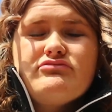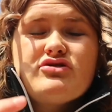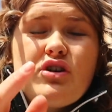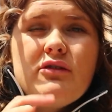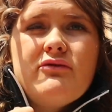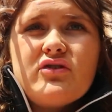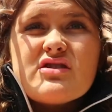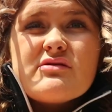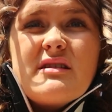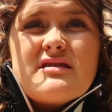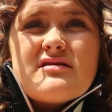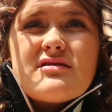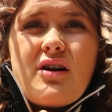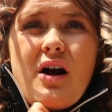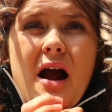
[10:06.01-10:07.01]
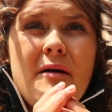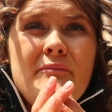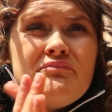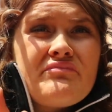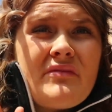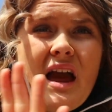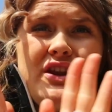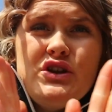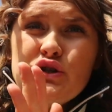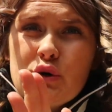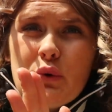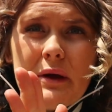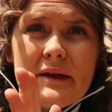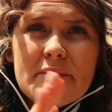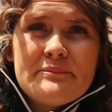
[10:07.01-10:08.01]
scroll through some Instagram and
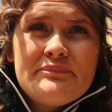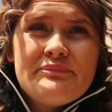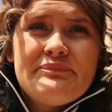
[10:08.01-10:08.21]
enjoy.